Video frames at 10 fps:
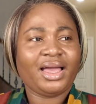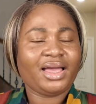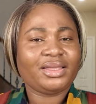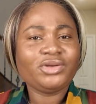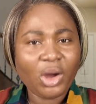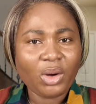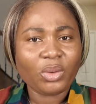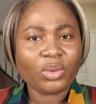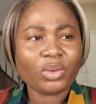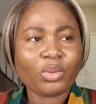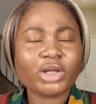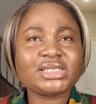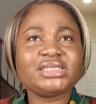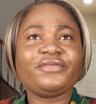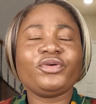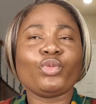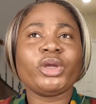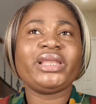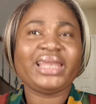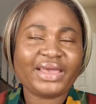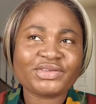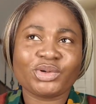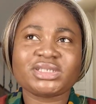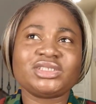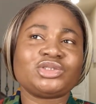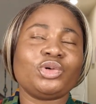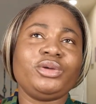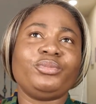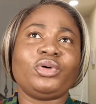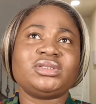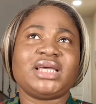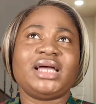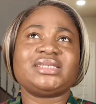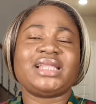No, what is, if we left what is so important,